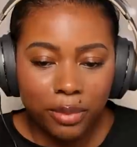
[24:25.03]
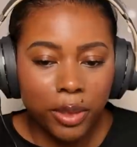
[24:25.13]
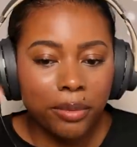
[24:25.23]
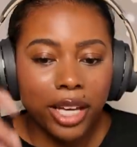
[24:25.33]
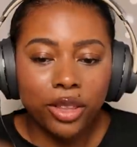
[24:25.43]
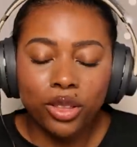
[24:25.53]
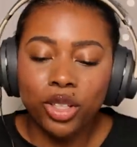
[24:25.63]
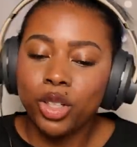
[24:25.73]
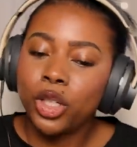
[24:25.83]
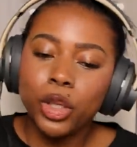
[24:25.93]
They put my
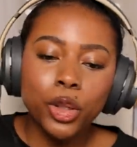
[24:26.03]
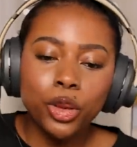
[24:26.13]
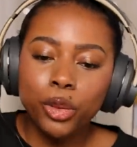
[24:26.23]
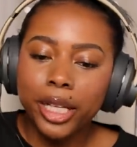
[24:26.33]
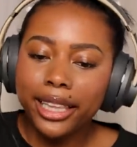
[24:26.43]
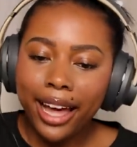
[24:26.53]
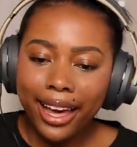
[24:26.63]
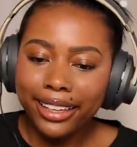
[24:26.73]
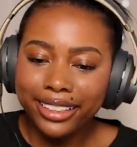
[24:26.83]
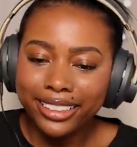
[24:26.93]
girl through a
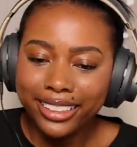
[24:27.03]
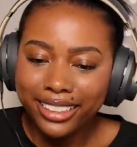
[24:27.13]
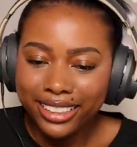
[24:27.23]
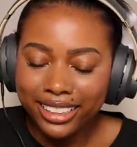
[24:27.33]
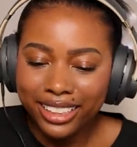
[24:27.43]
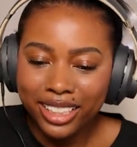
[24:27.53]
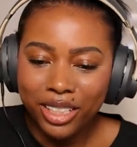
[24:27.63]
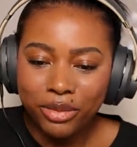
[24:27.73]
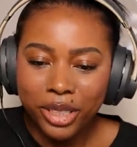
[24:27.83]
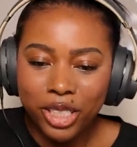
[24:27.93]
lot.
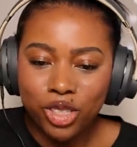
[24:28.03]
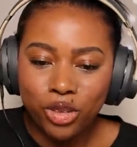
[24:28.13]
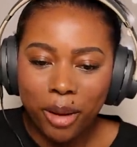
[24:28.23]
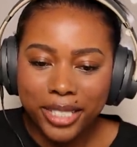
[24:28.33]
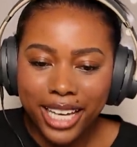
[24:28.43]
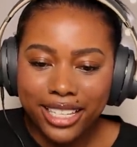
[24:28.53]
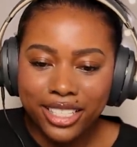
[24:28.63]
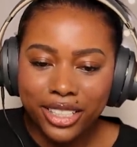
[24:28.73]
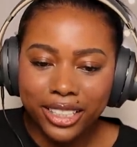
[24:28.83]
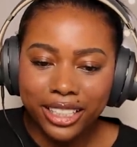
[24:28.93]
Friggin'
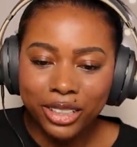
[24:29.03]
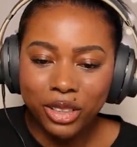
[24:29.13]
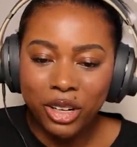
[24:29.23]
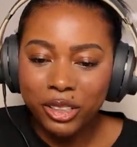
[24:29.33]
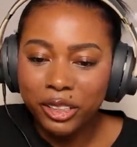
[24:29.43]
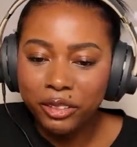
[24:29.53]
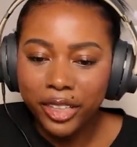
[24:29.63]
traumatized her, killed all her